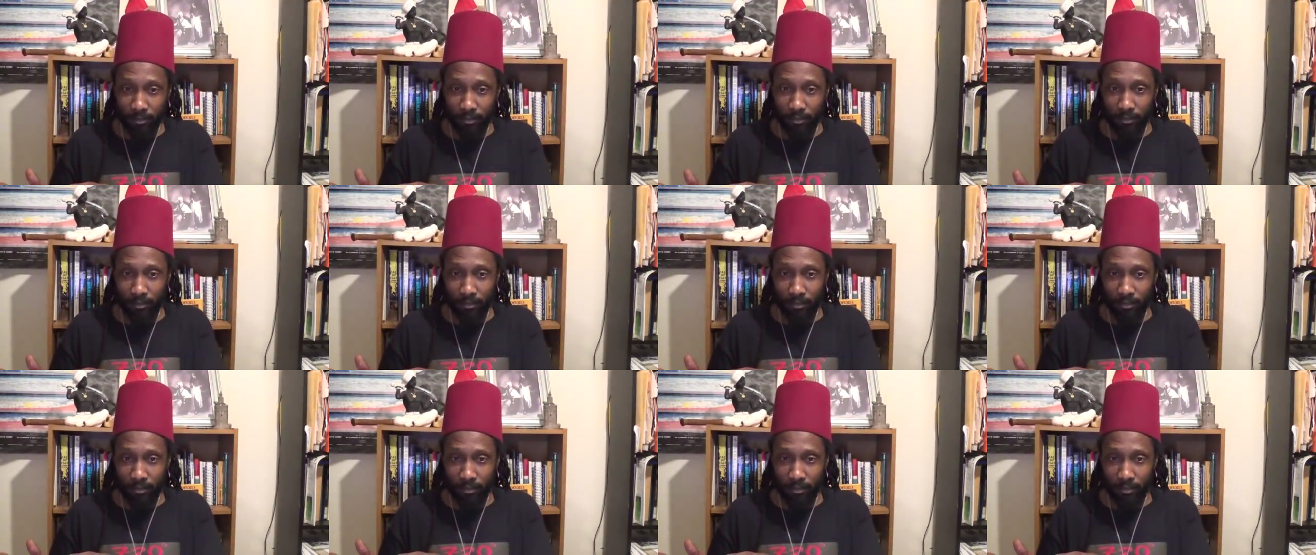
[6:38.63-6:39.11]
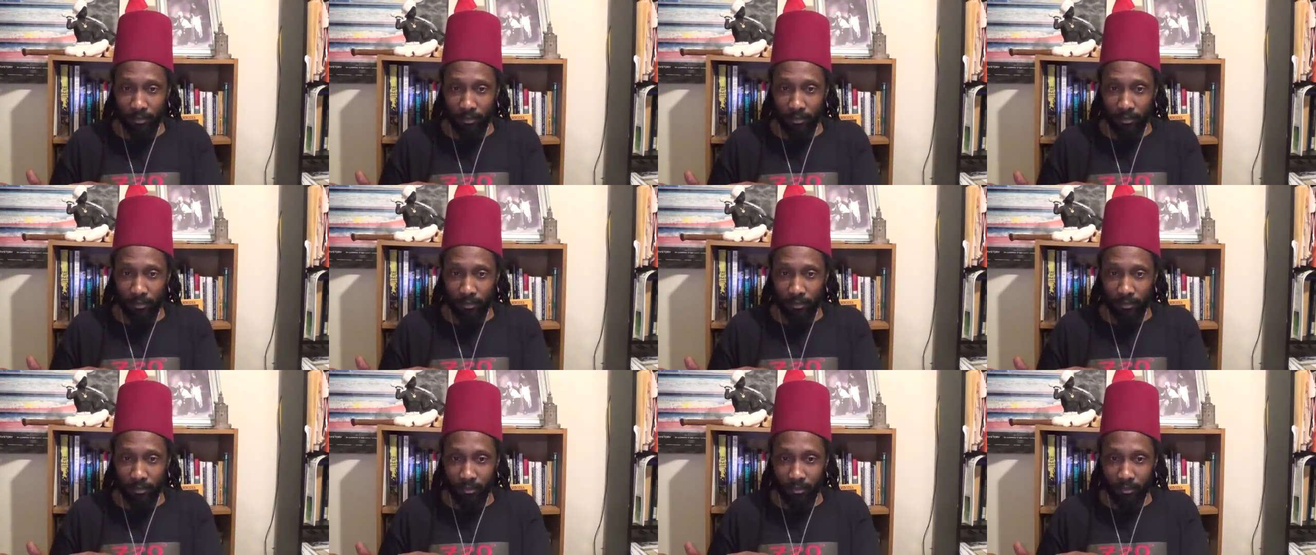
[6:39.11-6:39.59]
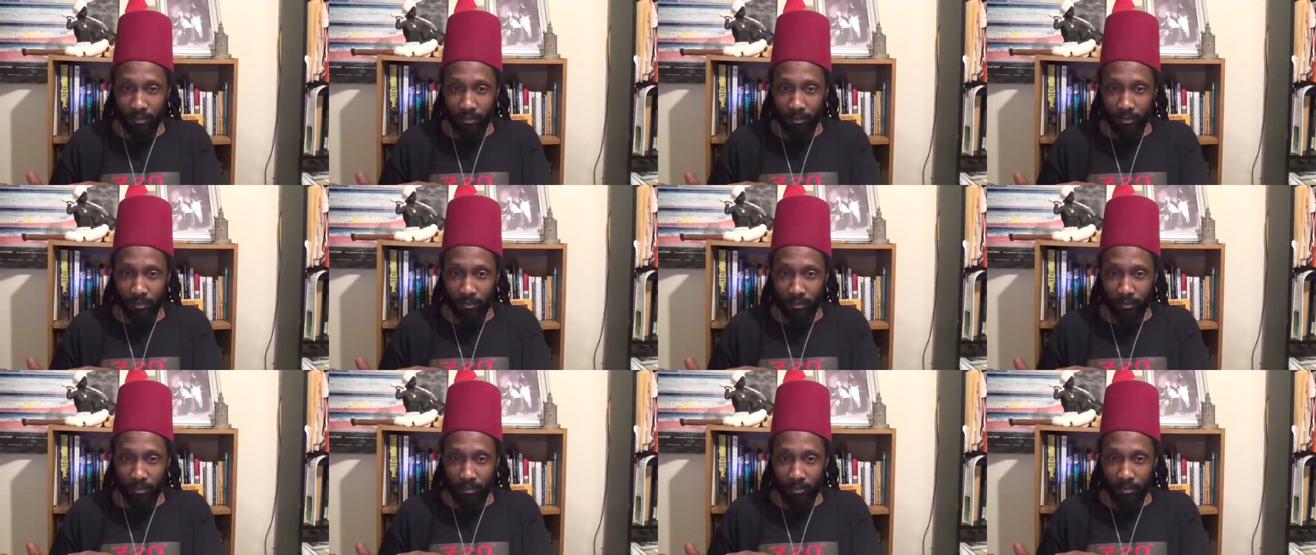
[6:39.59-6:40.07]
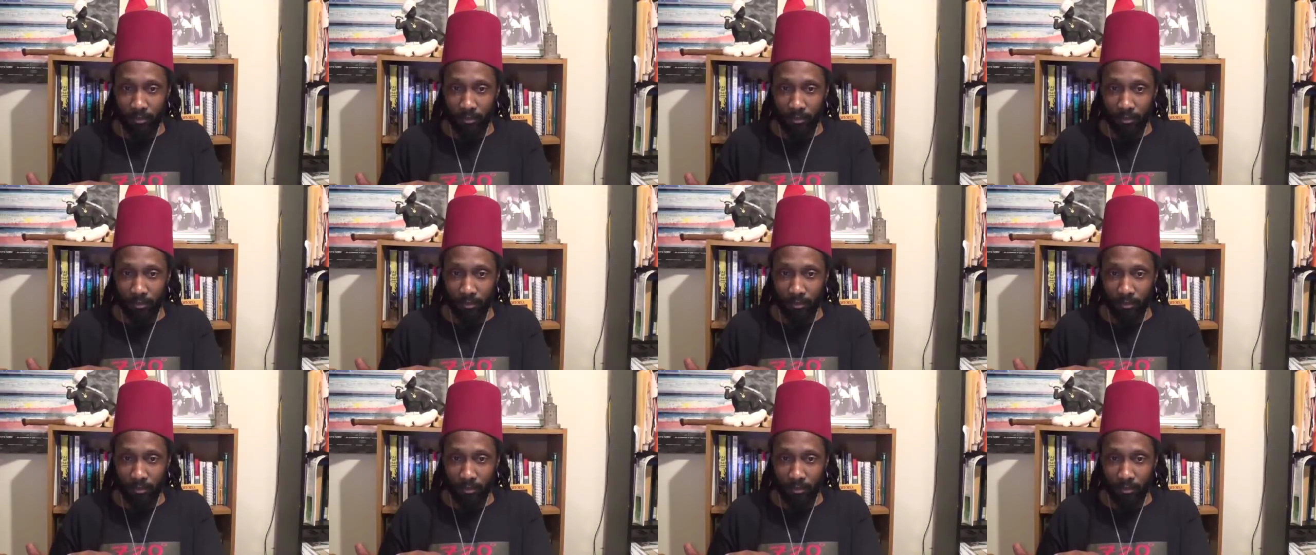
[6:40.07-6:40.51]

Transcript: (silence)